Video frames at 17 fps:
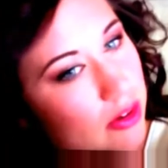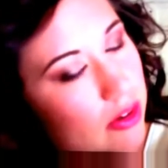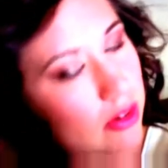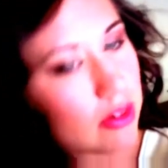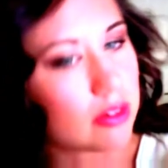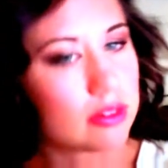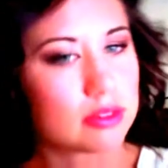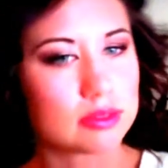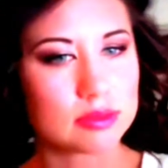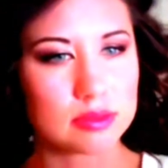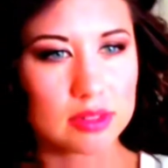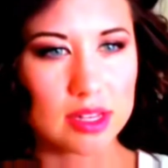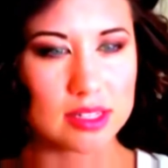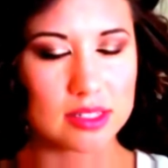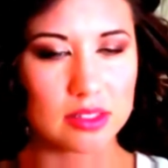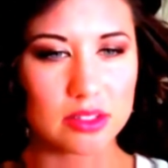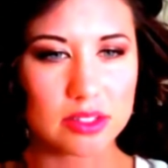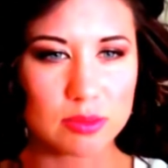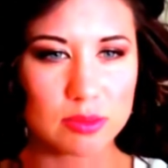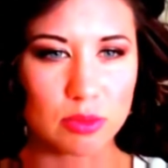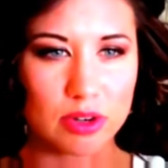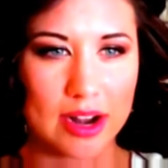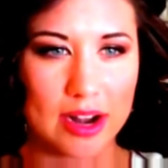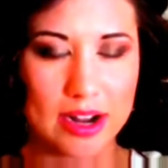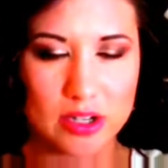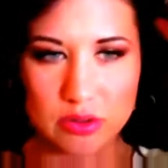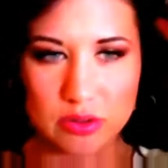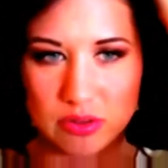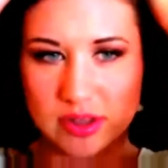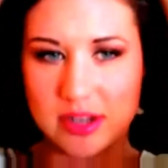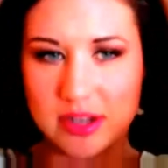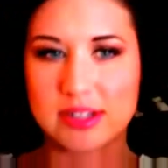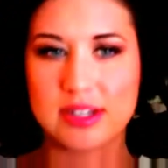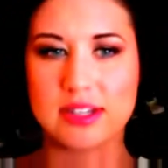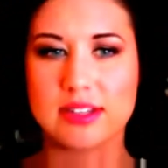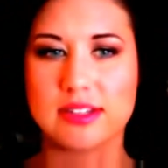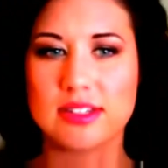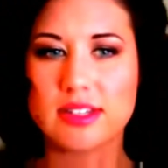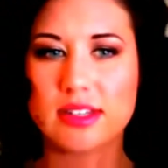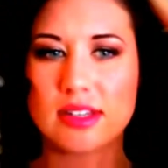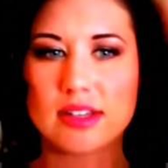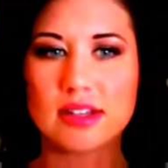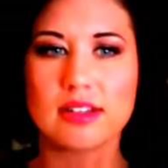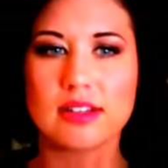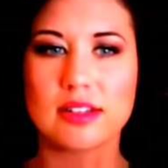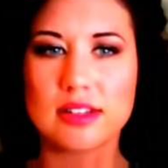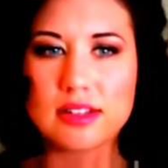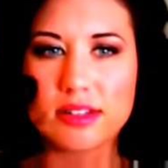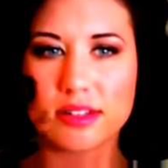type of curl because it looks more natural than it does